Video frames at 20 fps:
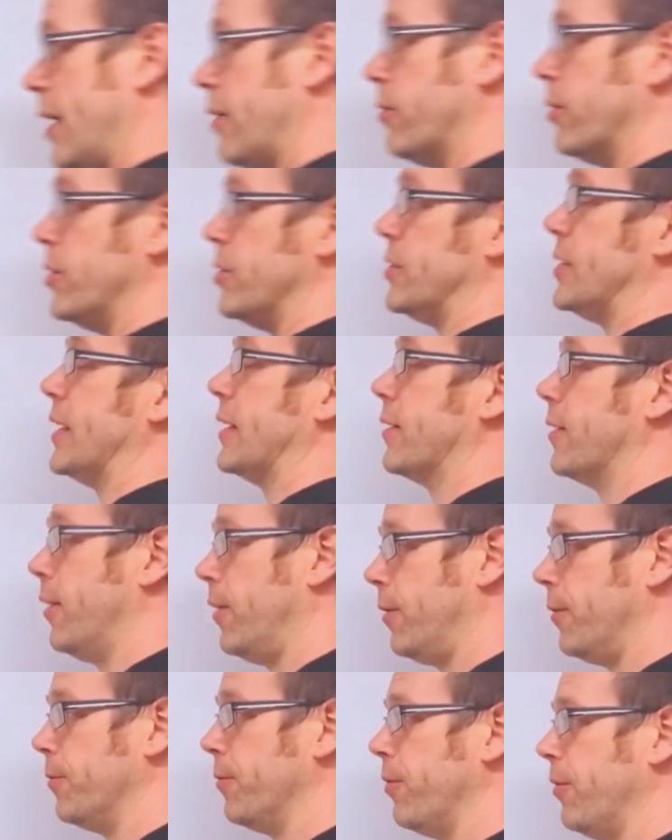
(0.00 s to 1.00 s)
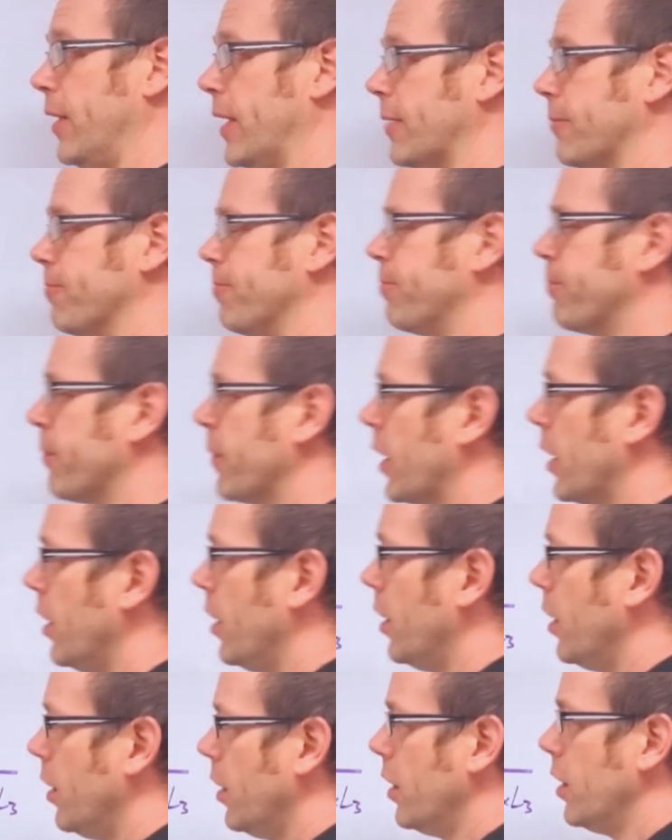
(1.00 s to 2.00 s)
rooting the whole thing.
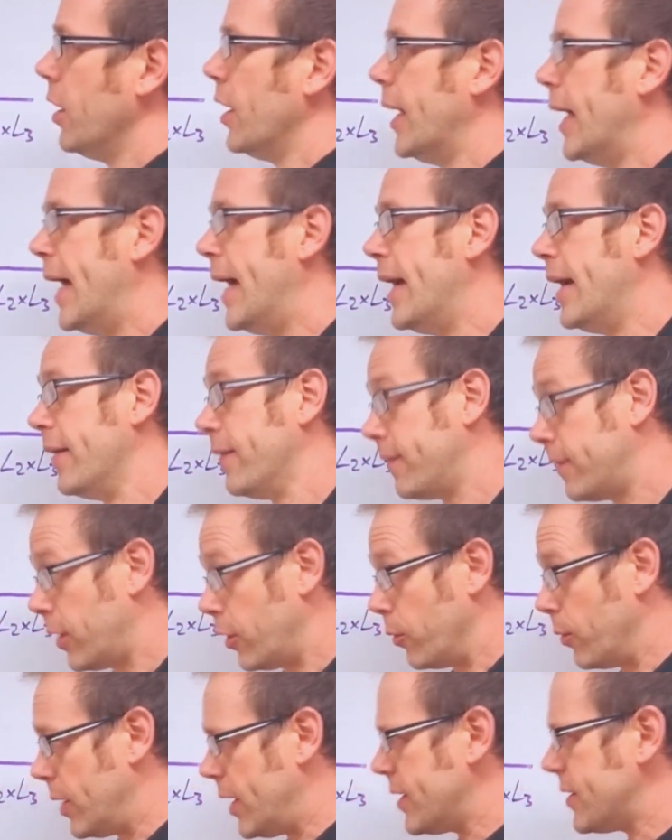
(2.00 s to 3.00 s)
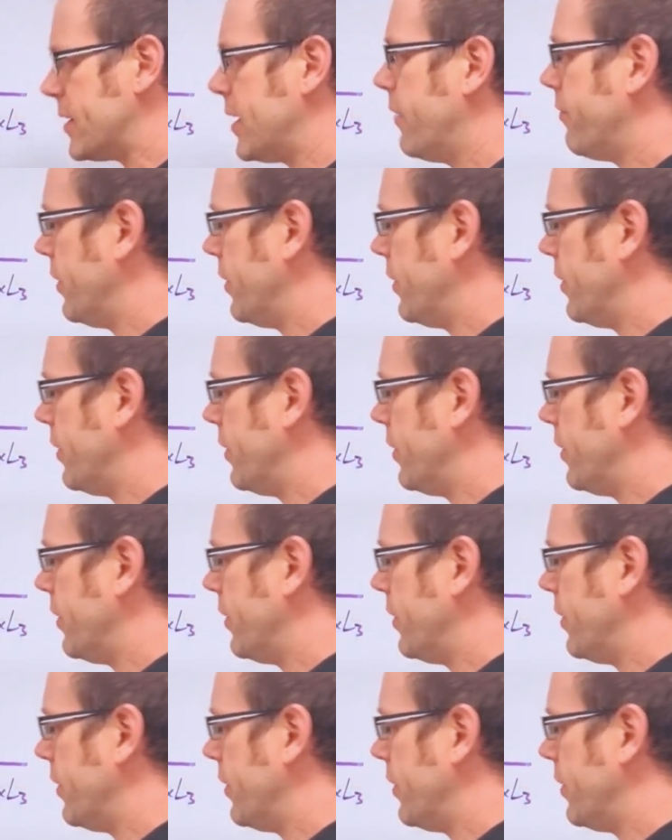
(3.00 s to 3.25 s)
So let's have a